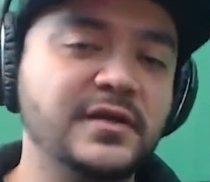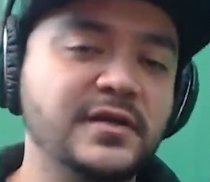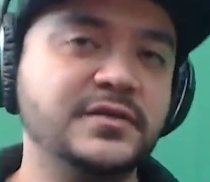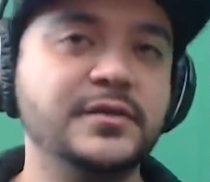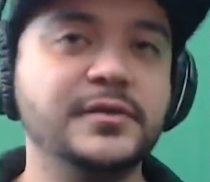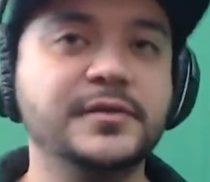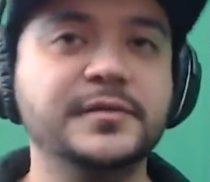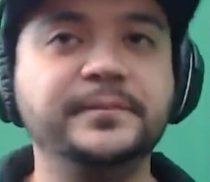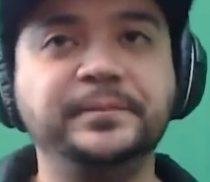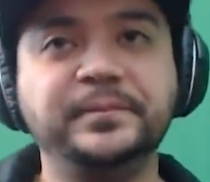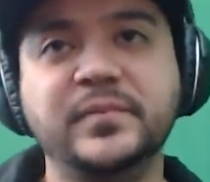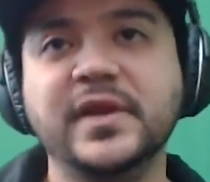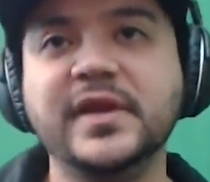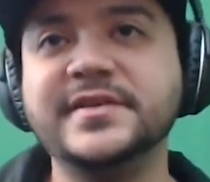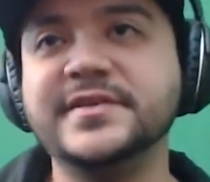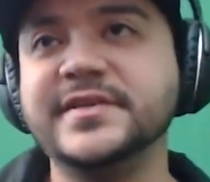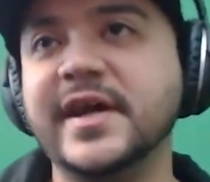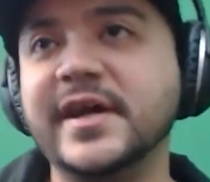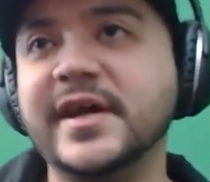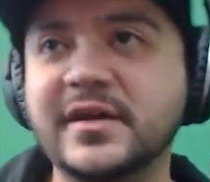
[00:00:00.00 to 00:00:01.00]
So
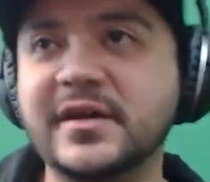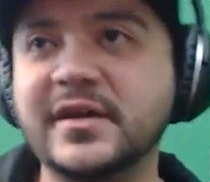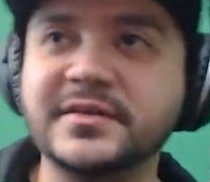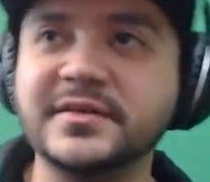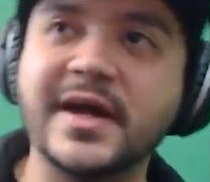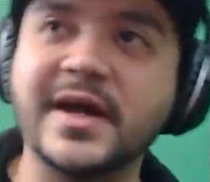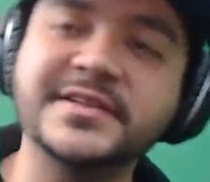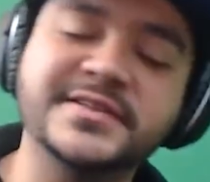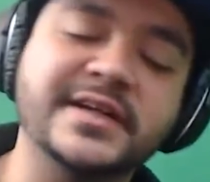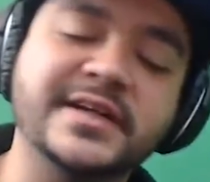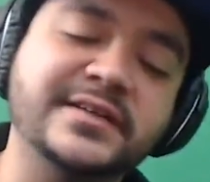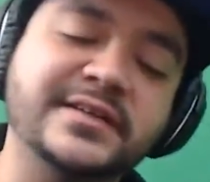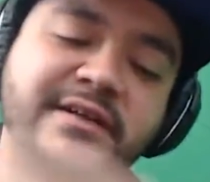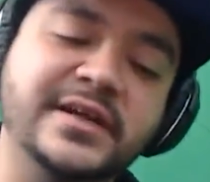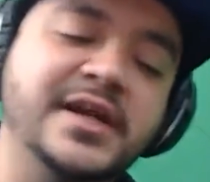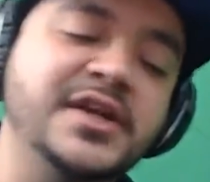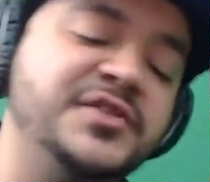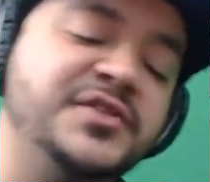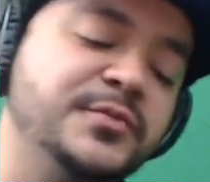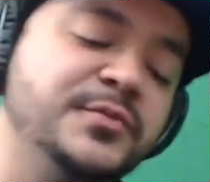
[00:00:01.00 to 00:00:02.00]
it's like dissecting
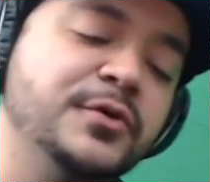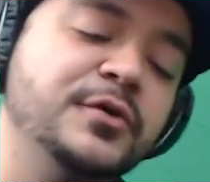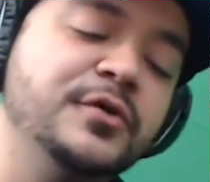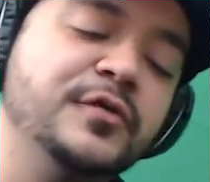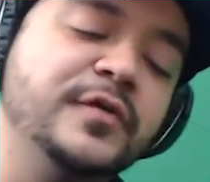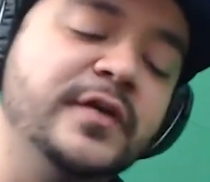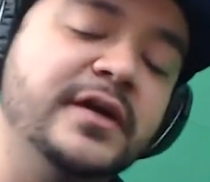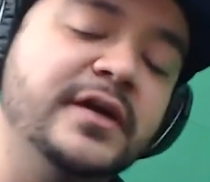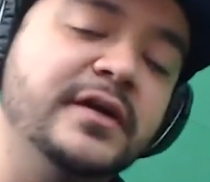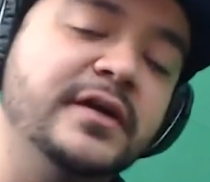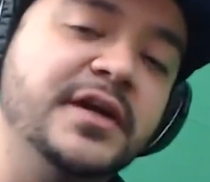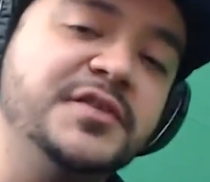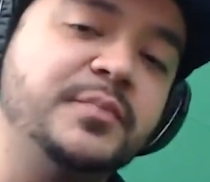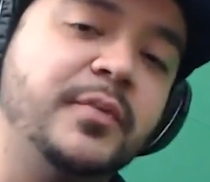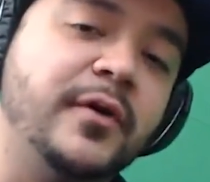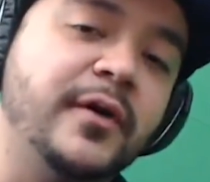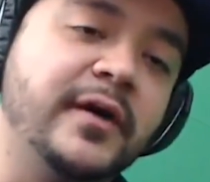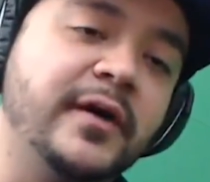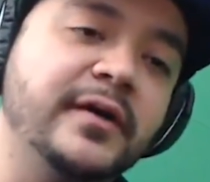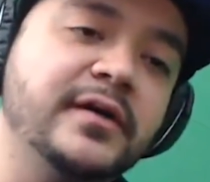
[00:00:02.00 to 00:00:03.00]
each move and each
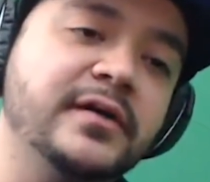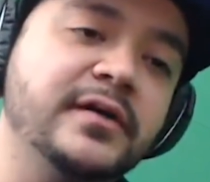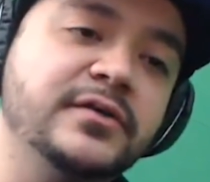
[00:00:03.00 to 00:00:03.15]
part.